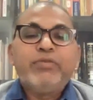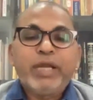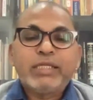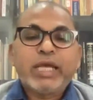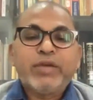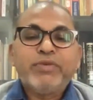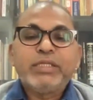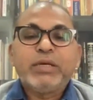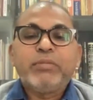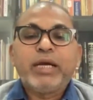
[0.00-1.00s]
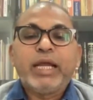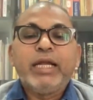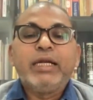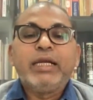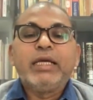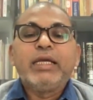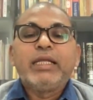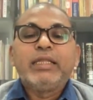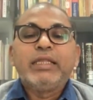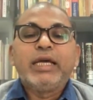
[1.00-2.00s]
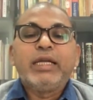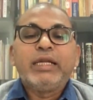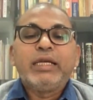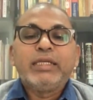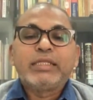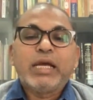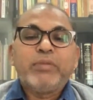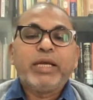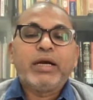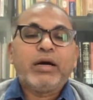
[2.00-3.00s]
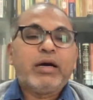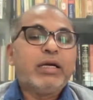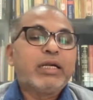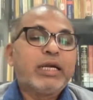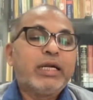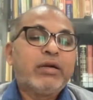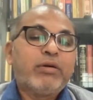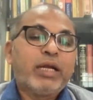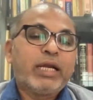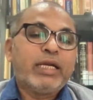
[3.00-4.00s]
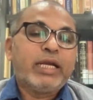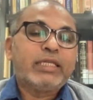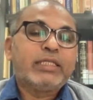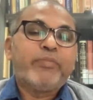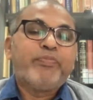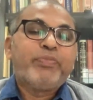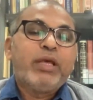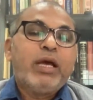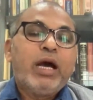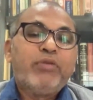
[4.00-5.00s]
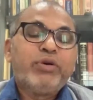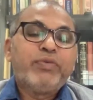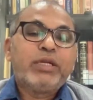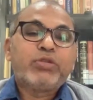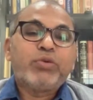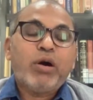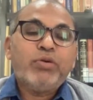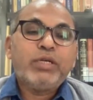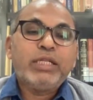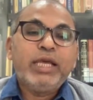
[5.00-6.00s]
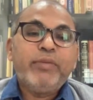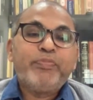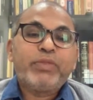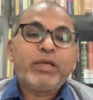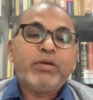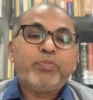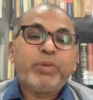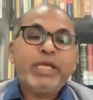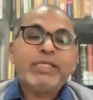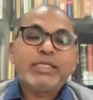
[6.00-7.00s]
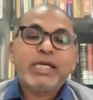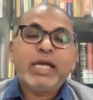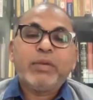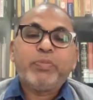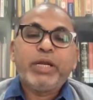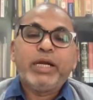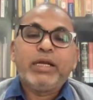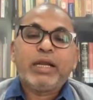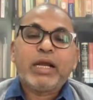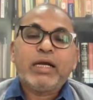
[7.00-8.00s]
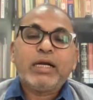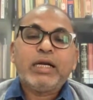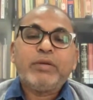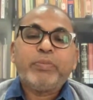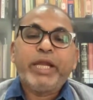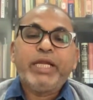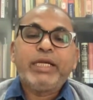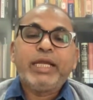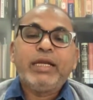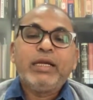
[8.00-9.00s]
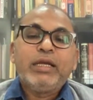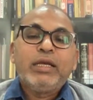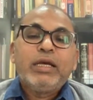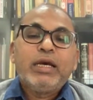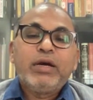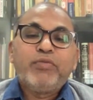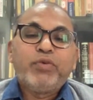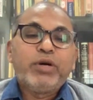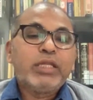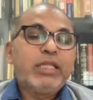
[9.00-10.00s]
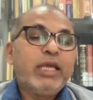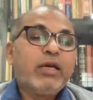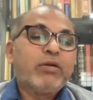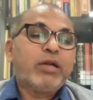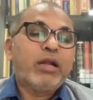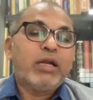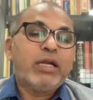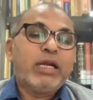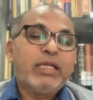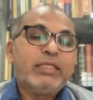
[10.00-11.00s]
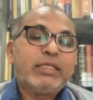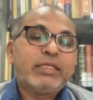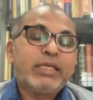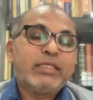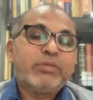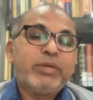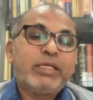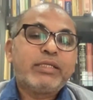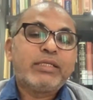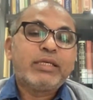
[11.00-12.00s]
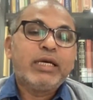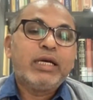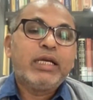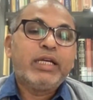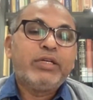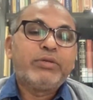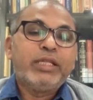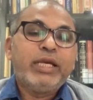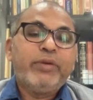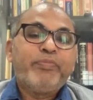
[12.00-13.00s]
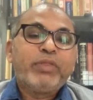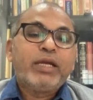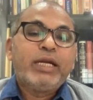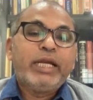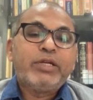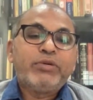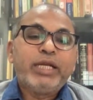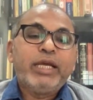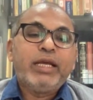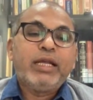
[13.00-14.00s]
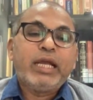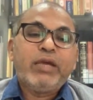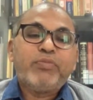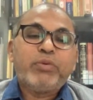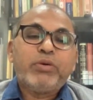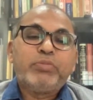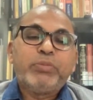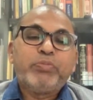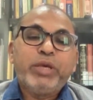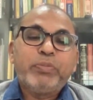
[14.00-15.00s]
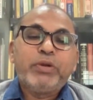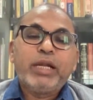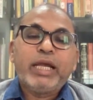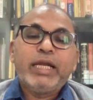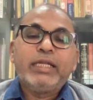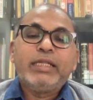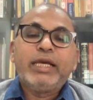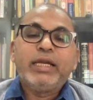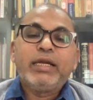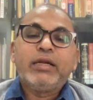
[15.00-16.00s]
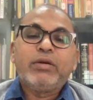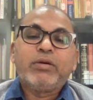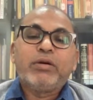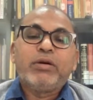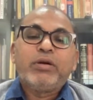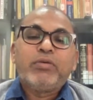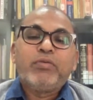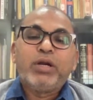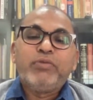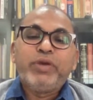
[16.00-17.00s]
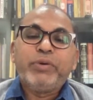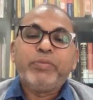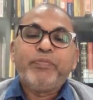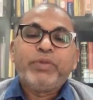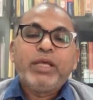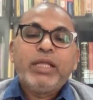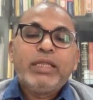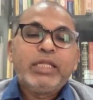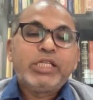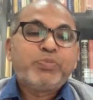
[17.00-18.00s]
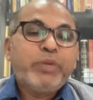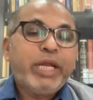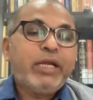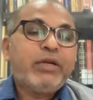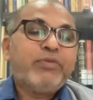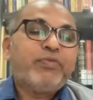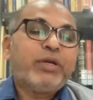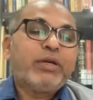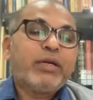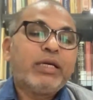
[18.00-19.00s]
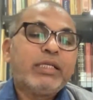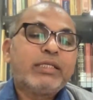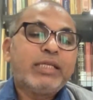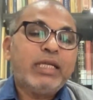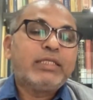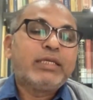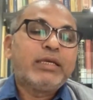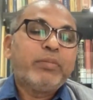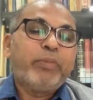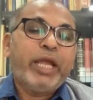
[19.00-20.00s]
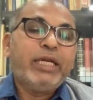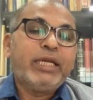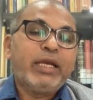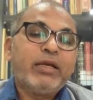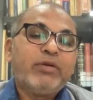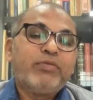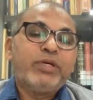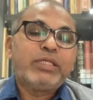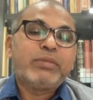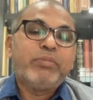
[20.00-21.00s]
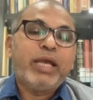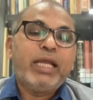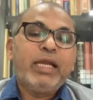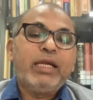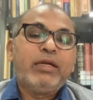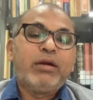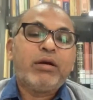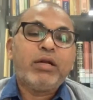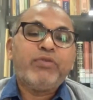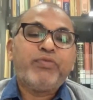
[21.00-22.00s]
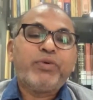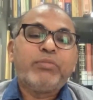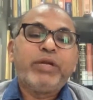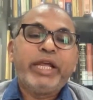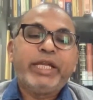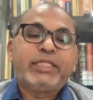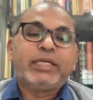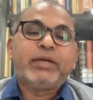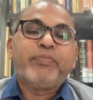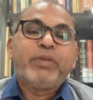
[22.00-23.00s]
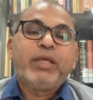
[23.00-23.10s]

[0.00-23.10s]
Vira Saivism, and then Islamic art and architecture. However, throughout the prehistoric period, rock cut painting were the non-religious exhibits into the day-to-day life of the people and their worldview. The spirit for such painting was mainly drawn from nature.